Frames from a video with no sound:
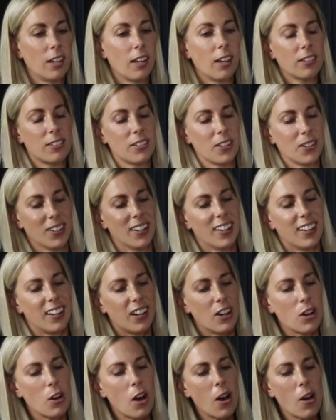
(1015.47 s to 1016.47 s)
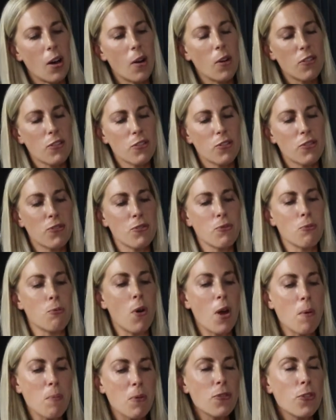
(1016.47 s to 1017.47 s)
Yeah, so
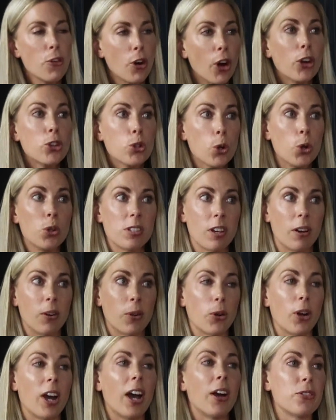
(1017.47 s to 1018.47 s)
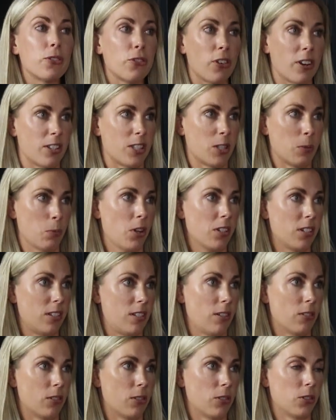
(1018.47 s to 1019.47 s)
before I joined Delcor, I had friends who worked at
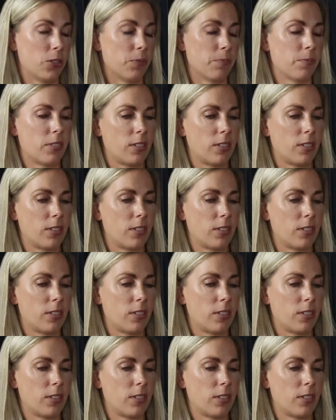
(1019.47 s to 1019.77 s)
Delcor.